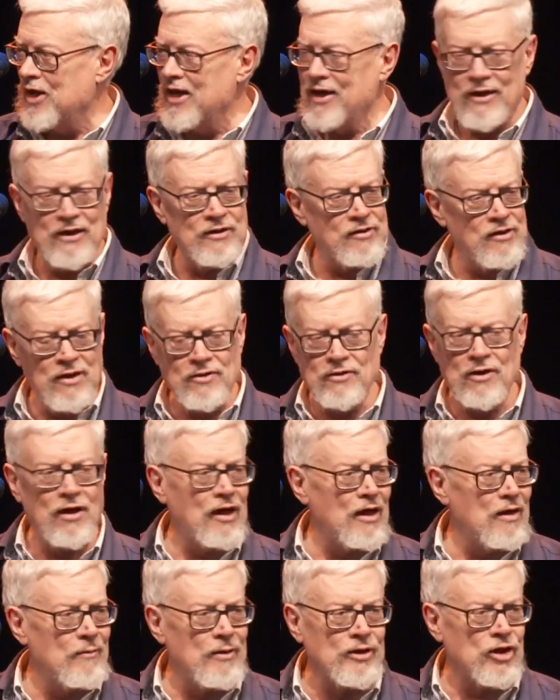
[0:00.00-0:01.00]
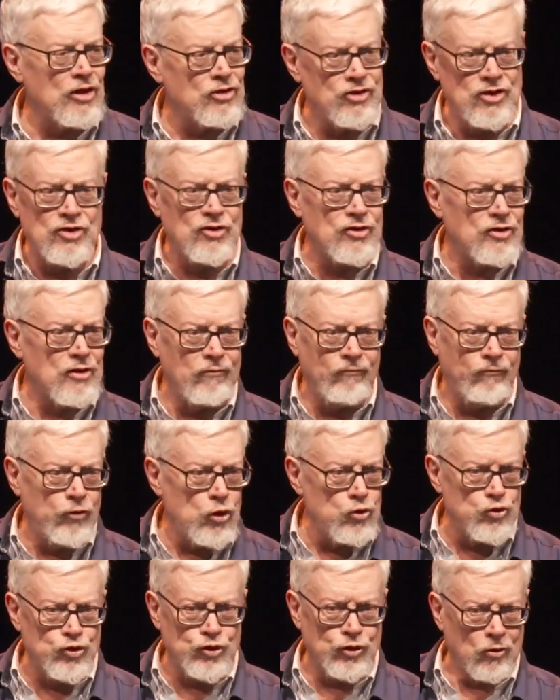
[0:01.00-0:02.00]
He's not talking about the distant
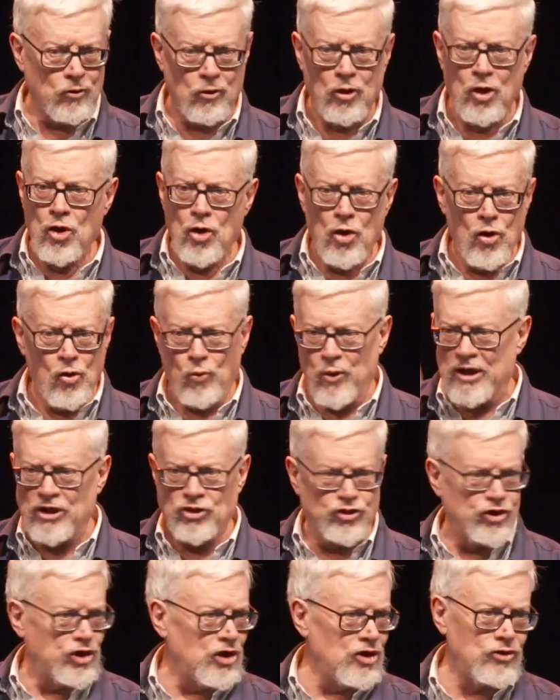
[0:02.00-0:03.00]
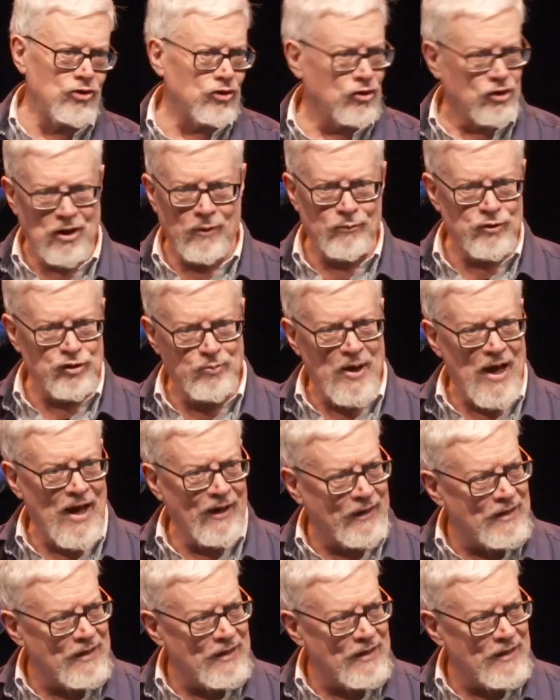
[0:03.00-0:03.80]
future when Jesus comes back.